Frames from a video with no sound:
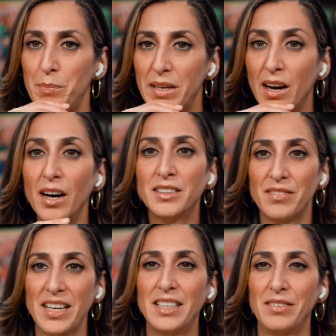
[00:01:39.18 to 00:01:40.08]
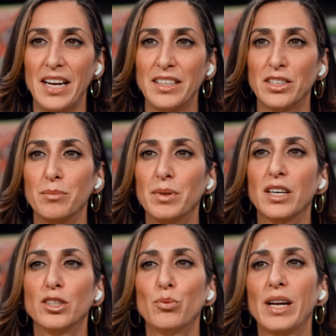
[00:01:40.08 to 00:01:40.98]
because of that deviation,
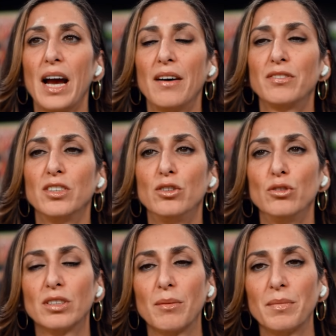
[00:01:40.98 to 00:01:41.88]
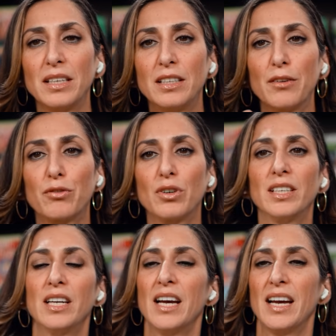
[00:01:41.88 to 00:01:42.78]
because we have to do something
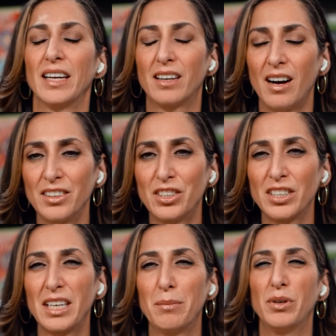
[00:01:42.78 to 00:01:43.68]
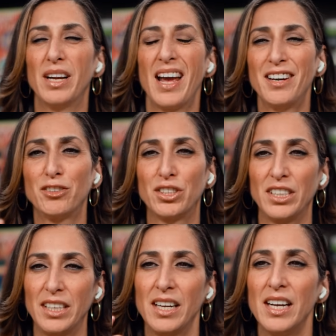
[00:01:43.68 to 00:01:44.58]
different and consciously and put
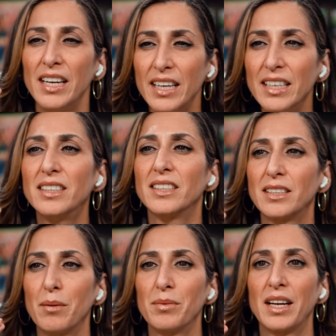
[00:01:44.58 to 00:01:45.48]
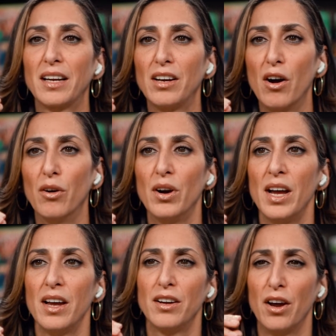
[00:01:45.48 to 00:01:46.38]
energy into something new.
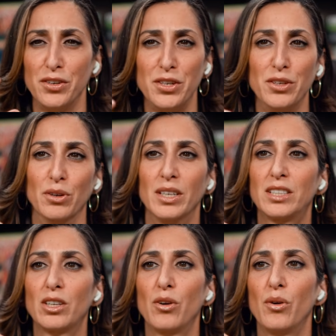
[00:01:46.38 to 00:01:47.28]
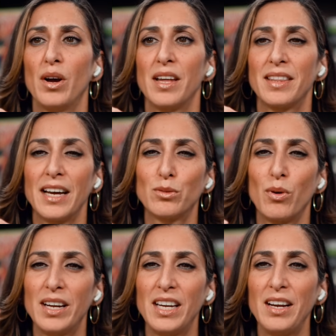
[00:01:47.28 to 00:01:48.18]
And so that's
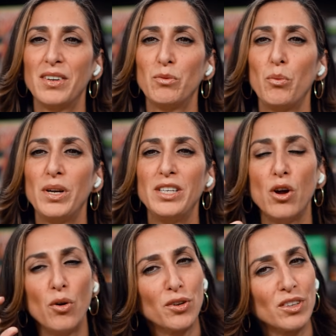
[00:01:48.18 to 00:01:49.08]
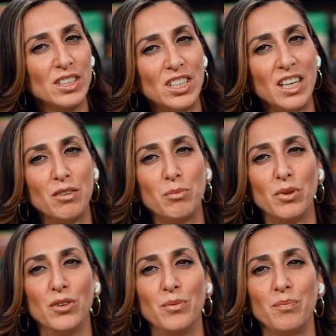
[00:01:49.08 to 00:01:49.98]
why even when we know they're
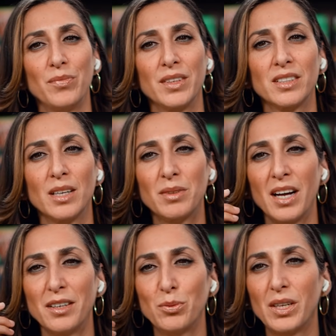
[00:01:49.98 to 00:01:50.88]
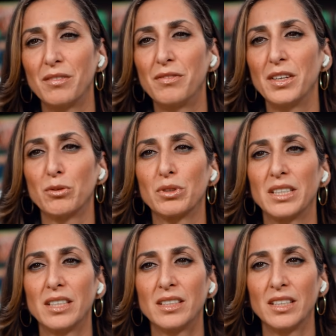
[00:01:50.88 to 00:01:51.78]
achievable, sometimes we can feel a
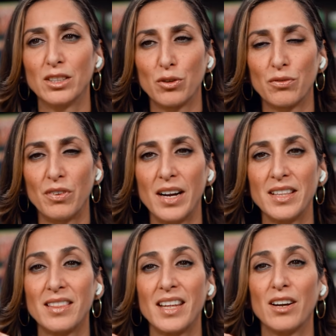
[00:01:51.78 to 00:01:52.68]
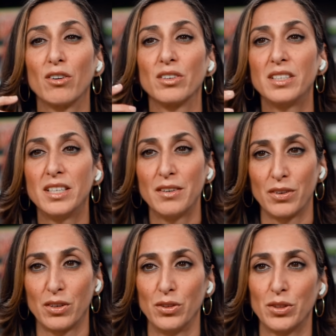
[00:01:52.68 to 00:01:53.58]
resistance or find that they are
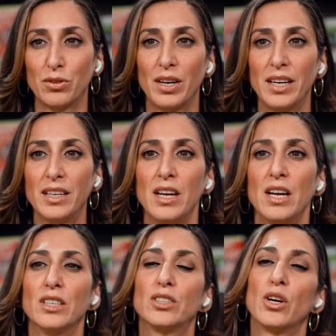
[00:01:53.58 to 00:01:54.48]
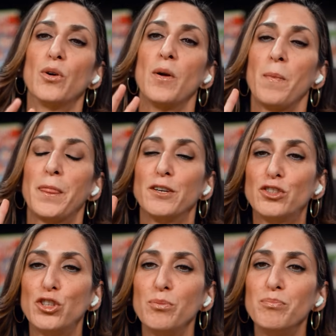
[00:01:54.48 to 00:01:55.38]
difficult, right? So there's
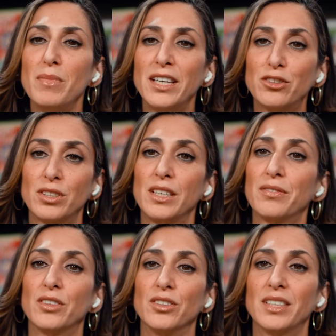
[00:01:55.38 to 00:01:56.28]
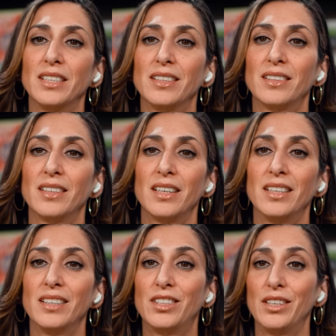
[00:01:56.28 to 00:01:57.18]
two major difficulties
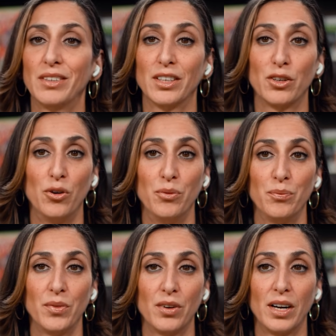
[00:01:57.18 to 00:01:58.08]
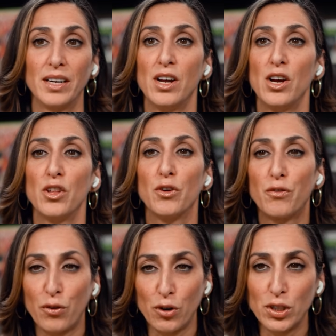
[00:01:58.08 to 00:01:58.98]
in achieving a goal, right? The
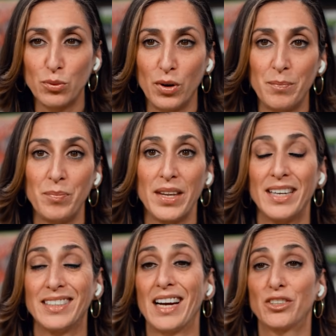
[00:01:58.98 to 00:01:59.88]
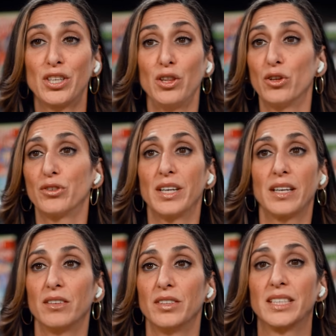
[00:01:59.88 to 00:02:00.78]
first one is actually
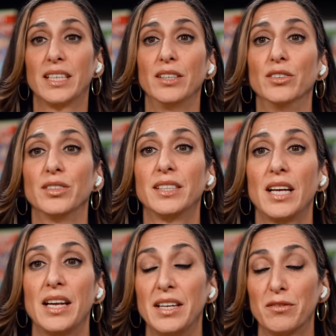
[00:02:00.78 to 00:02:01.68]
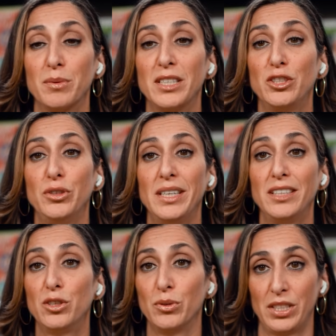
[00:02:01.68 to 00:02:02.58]
learning the skills and the information you
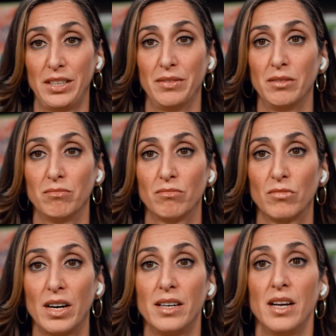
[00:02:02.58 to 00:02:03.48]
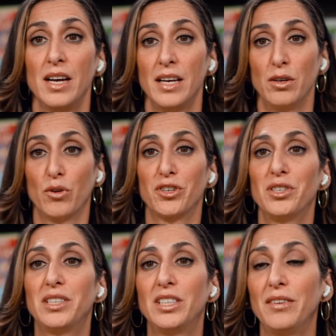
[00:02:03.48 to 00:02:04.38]
need to achieve it. Right? In order
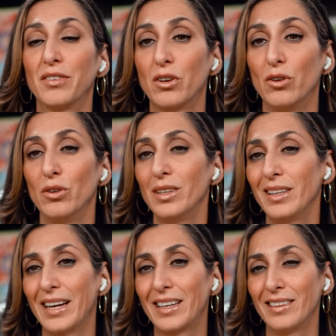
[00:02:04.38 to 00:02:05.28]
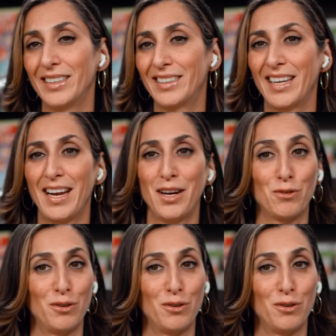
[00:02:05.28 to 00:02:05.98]
to achieve a goal, like let's say